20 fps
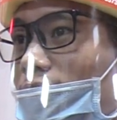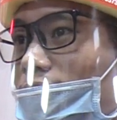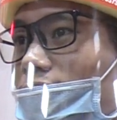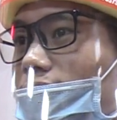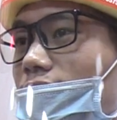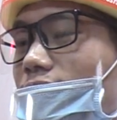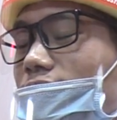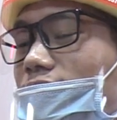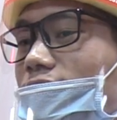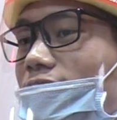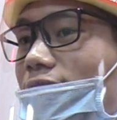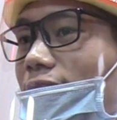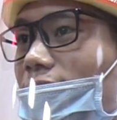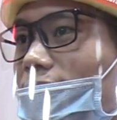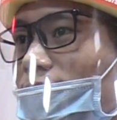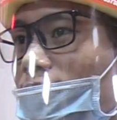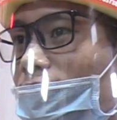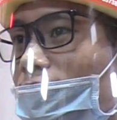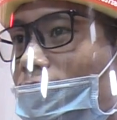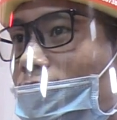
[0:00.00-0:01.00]
since
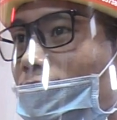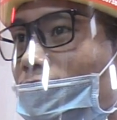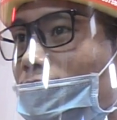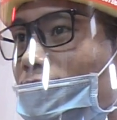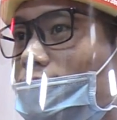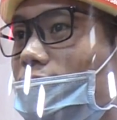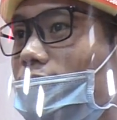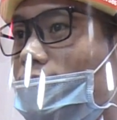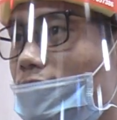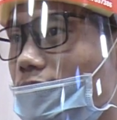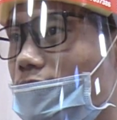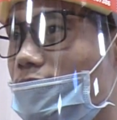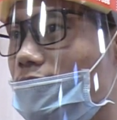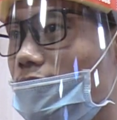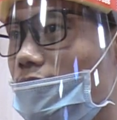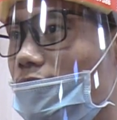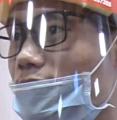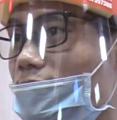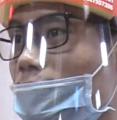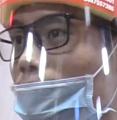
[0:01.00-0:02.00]
1956
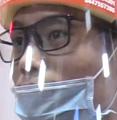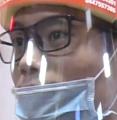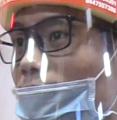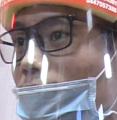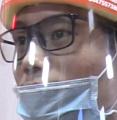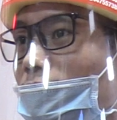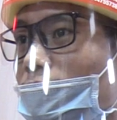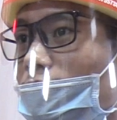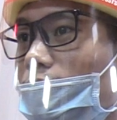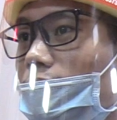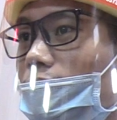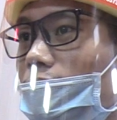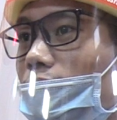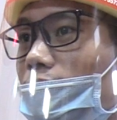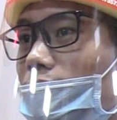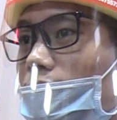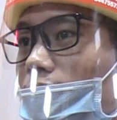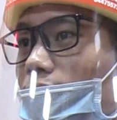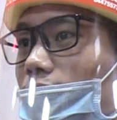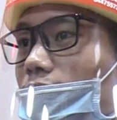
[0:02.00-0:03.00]

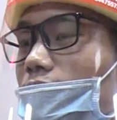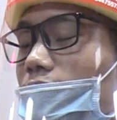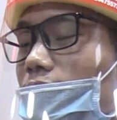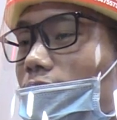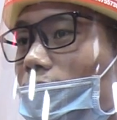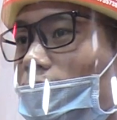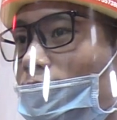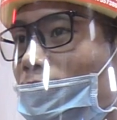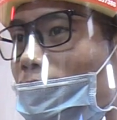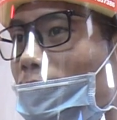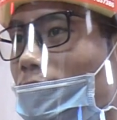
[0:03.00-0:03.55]
in the state of